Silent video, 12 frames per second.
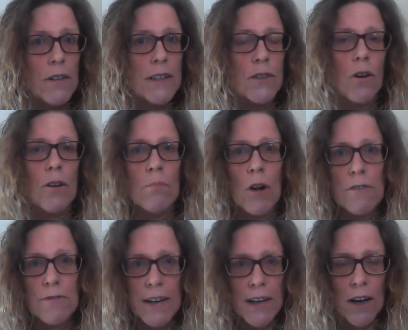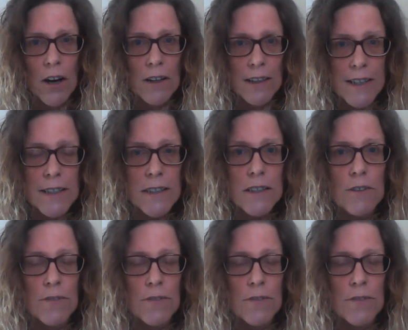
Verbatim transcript: It's on my video list.